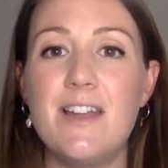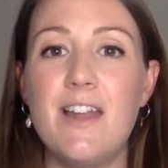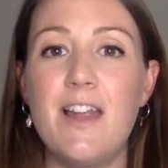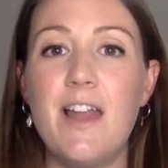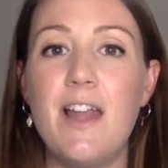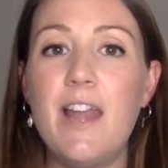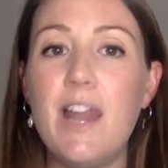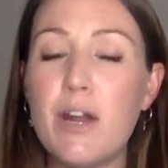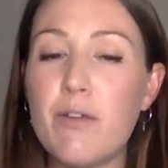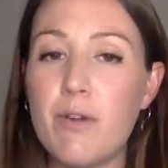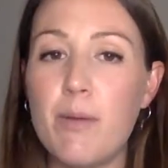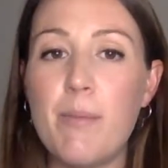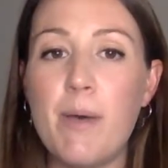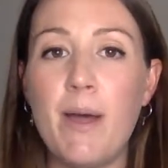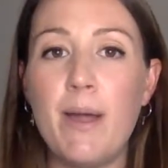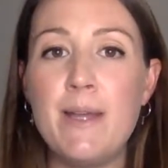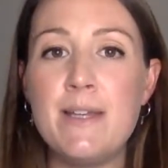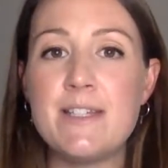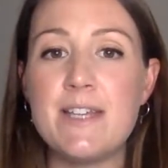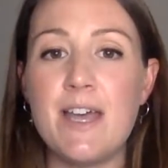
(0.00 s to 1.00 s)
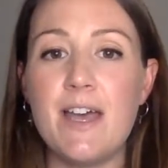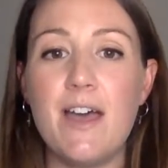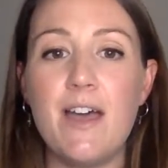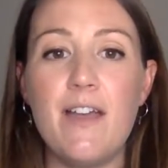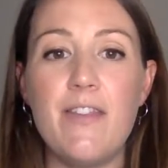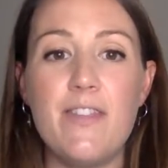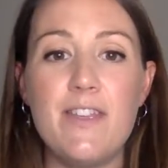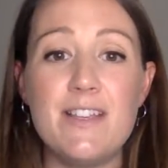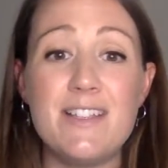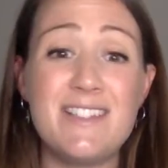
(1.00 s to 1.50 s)
a little reminder
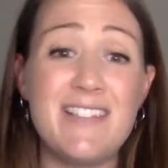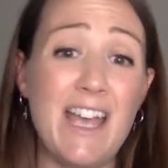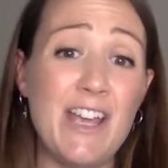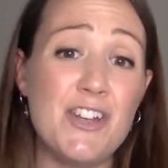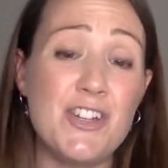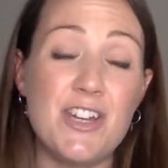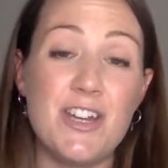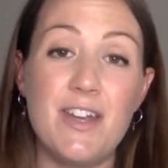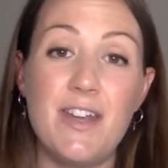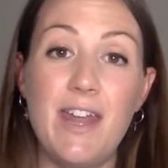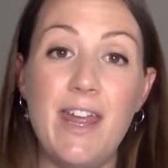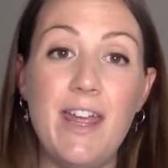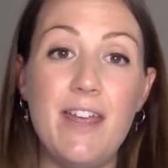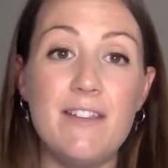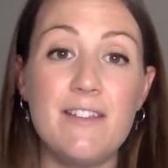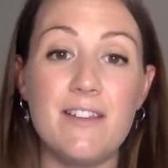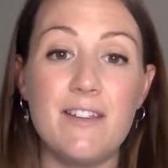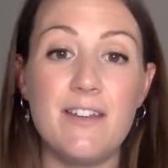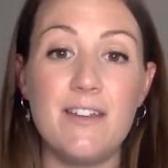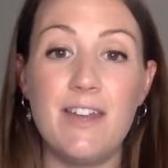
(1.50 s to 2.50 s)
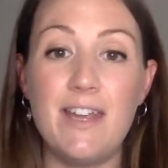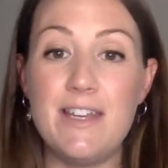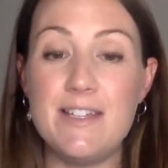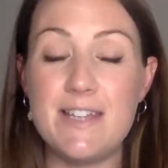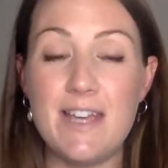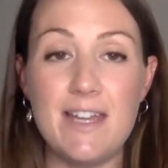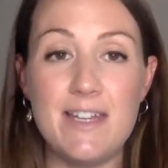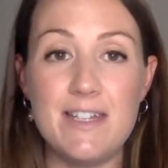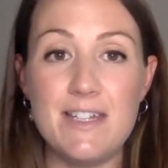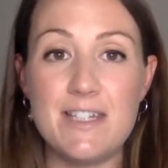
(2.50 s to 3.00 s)
this session isn't
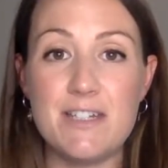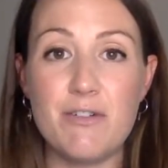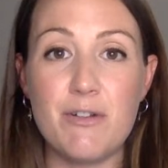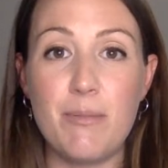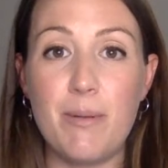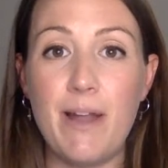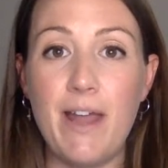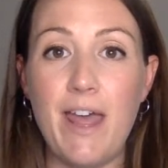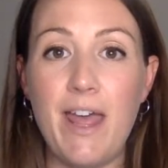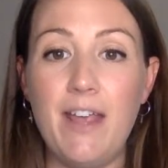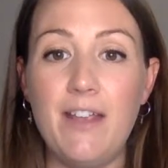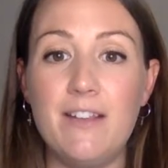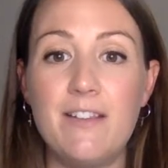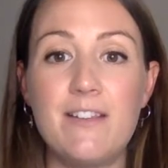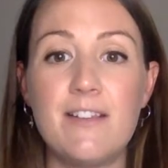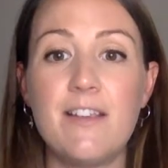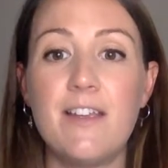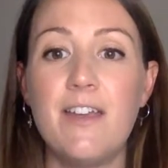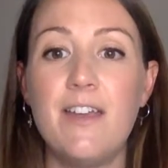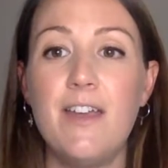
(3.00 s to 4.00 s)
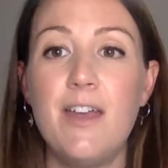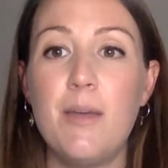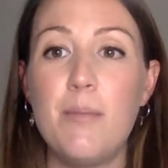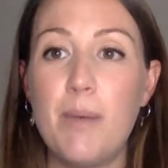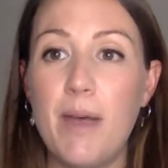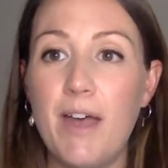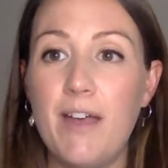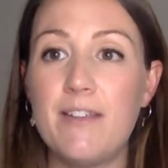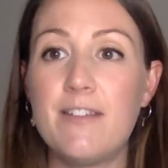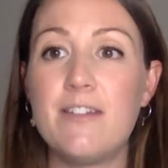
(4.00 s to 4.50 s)
intended to replace
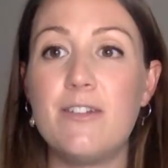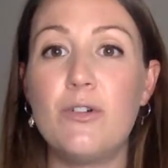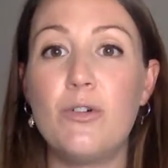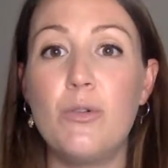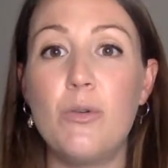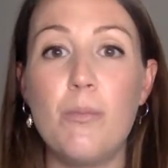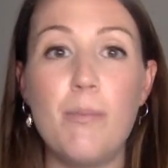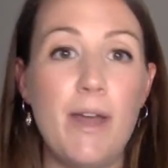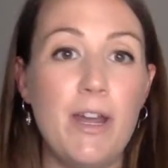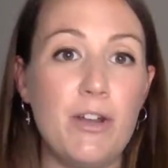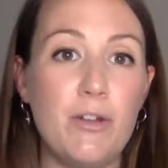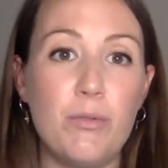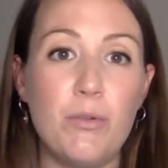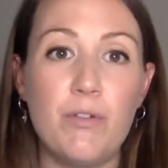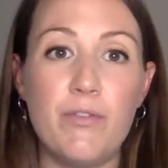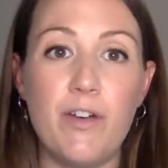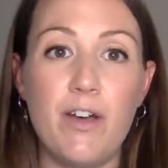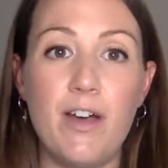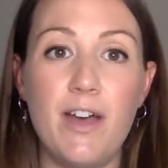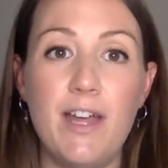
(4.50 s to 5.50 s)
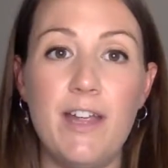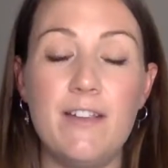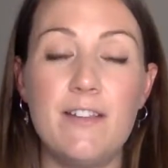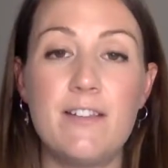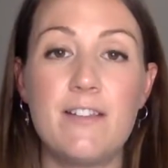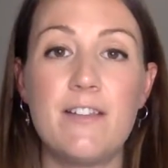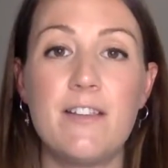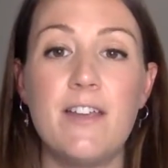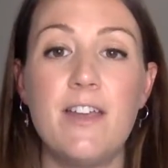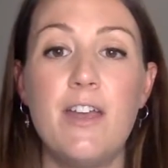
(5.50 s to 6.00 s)
personal medical
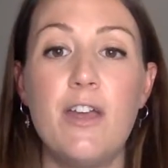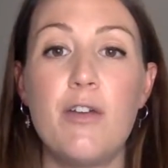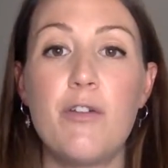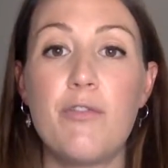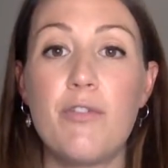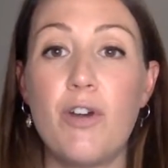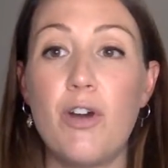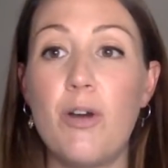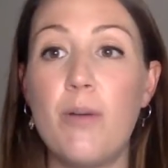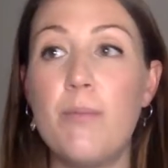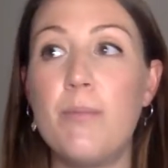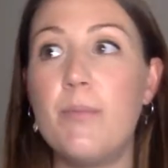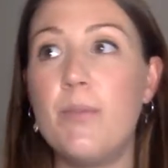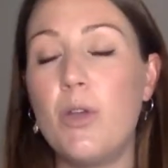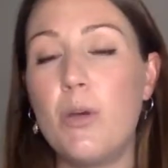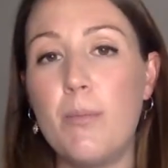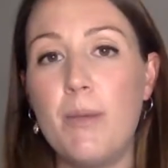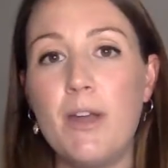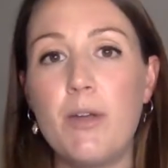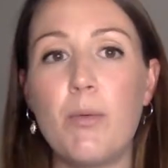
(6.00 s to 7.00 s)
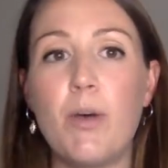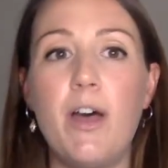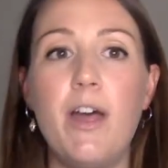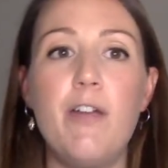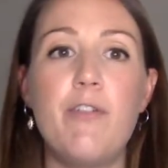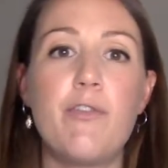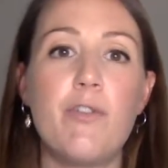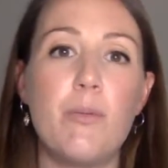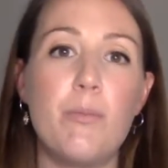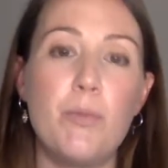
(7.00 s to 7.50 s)
advice from your midwife,
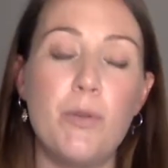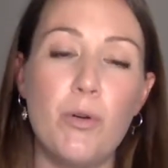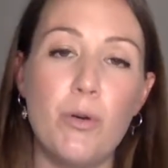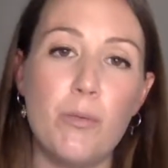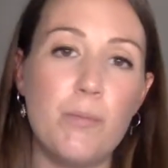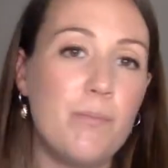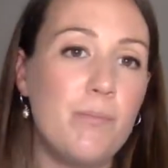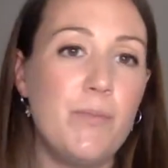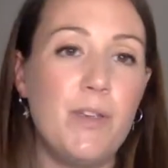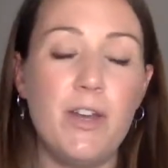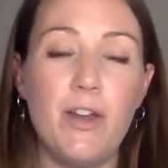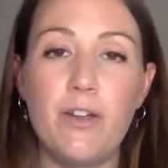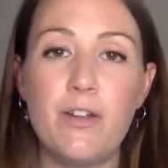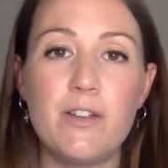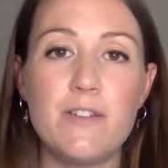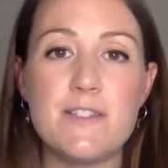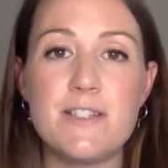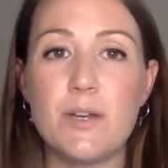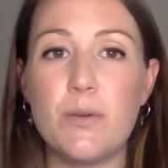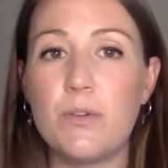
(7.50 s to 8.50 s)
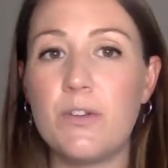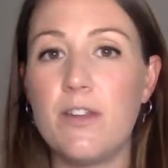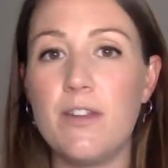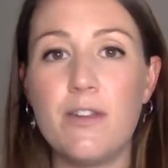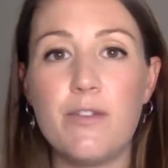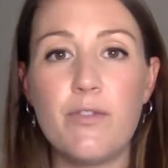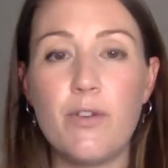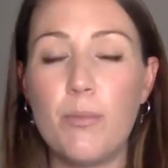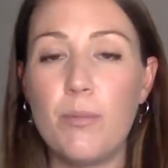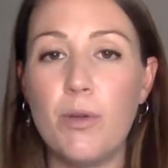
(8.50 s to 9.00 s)
from your you know consultants,
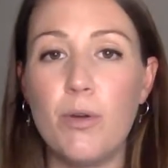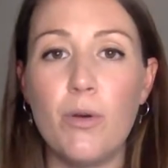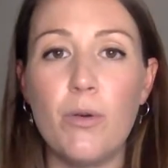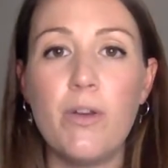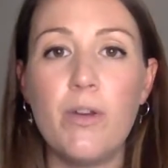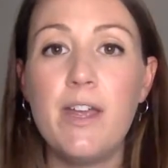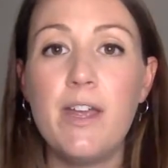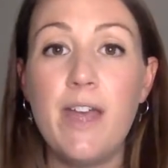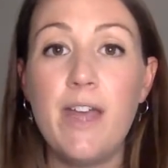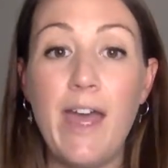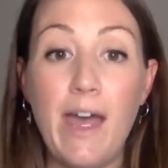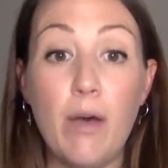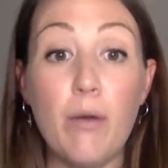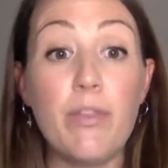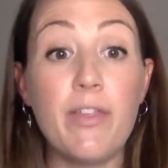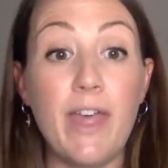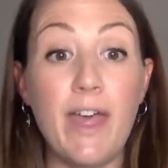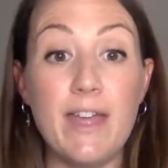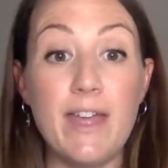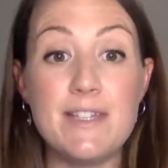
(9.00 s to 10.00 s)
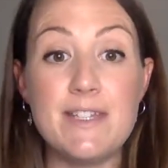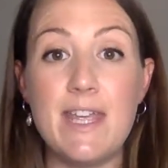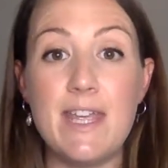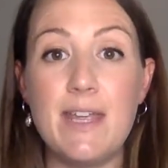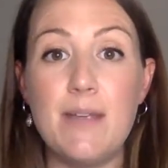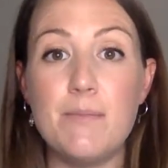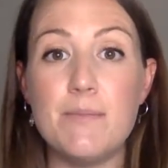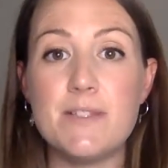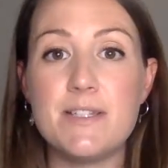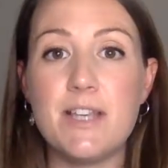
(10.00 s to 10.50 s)
from your healthcare
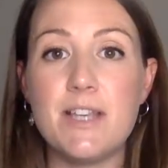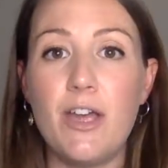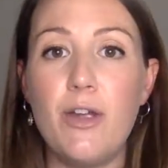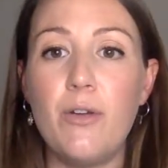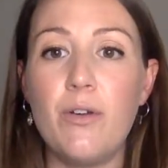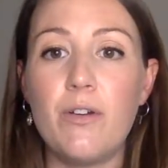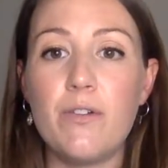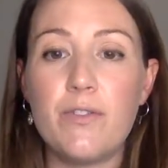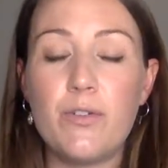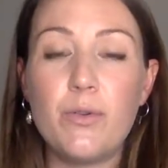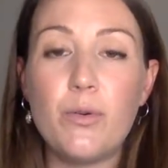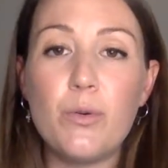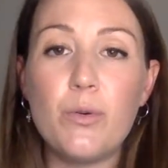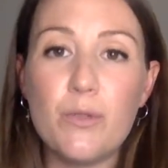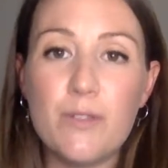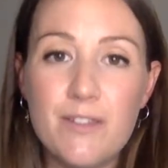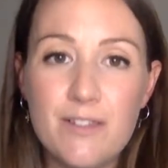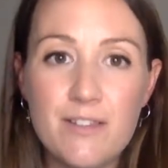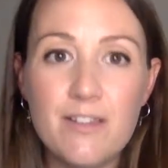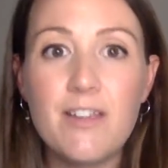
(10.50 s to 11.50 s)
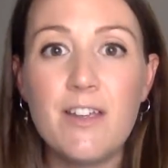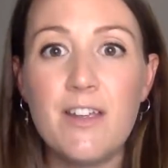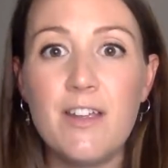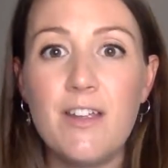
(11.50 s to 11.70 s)
team. So of course,